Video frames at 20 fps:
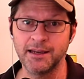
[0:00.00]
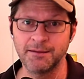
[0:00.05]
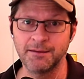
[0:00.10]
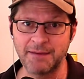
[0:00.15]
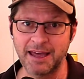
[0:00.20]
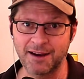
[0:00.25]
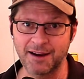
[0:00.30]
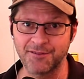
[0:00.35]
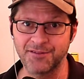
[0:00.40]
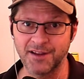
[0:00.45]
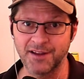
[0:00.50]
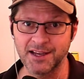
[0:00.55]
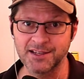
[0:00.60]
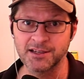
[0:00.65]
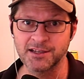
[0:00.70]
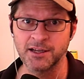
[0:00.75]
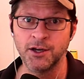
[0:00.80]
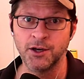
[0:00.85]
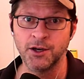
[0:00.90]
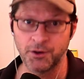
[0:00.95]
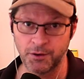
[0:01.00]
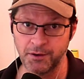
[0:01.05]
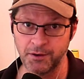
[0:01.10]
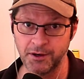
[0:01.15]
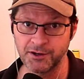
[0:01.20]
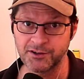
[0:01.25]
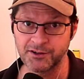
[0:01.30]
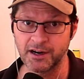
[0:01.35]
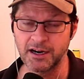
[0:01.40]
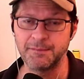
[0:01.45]
manifest who you're
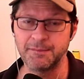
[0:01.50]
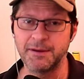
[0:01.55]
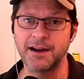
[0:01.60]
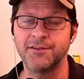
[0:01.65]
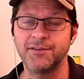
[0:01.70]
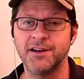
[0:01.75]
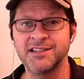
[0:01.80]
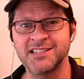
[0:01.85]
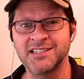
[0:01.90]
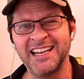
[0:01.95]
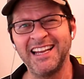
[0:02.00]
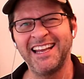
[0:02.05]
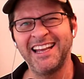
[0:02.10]
trying to manifest,